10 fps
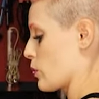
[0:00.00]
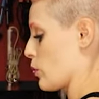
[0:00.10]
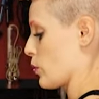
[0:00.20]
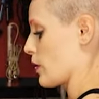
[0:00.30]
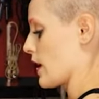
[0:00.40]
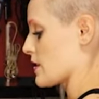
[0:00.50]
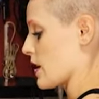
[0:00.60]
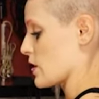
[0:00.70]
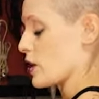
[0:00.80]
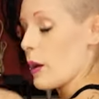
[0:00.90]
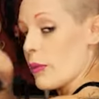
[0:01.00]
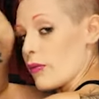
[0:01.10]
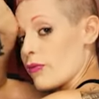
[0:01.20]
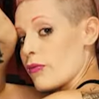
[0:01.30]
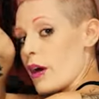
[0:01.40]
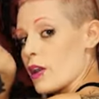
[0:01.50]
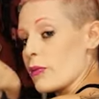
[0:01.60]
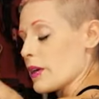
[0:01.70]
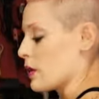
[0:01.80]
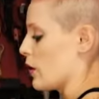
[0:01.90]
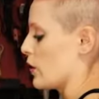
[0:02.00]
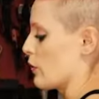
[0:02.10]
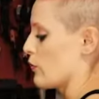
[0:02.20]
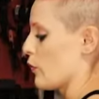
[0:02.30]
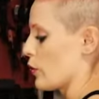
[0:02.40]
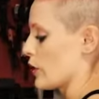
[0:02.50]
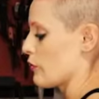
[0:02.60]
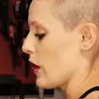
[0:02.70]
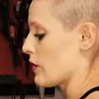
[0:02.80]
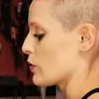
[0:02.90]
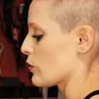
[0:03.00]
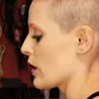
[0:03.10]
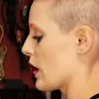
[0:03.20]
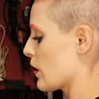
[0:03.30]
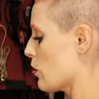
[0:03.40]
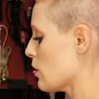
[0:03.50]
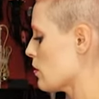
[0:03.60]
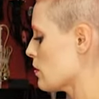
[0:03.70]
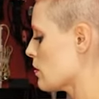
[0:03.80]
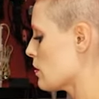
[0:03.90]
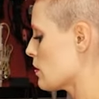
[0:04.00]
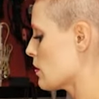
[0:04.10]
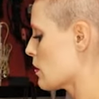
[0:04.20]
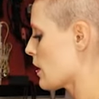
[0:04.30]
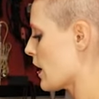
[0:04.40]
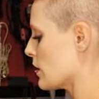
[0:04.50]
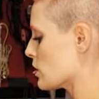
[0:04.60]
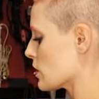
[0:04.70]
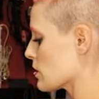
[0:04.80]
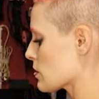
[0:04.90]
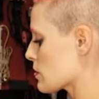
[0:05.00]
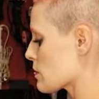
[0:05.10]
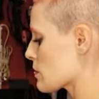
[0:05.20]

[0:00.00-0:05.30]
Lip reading: corner of that section, I'm gonna follow it on a 45-degree angle and just